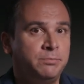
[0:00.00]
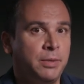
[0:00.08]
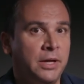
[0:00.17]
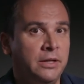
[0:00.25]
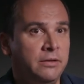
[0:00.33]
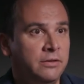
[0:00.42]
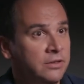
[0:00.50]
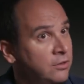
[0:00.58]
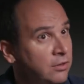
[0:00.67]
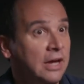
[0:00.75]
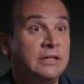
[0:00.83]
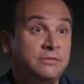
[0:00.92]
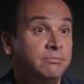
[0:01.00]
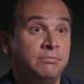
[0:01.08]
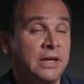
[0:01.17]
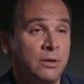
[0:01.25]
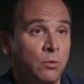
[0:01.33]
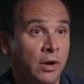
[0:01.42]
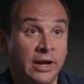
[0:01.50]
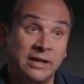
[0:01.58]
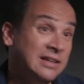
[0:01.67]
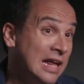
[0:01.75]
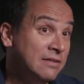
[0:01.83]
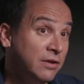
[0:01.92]
But you guys made it work, and a
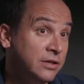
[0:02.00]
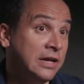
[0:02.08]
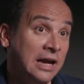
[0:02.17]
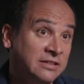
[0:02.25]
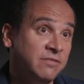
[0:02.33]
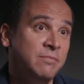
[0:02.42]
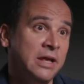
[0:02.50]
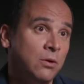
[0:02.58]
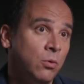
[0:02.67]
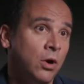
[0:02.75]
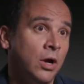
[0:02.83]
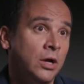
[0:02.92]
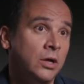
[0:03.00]
lot of other guys have made it work.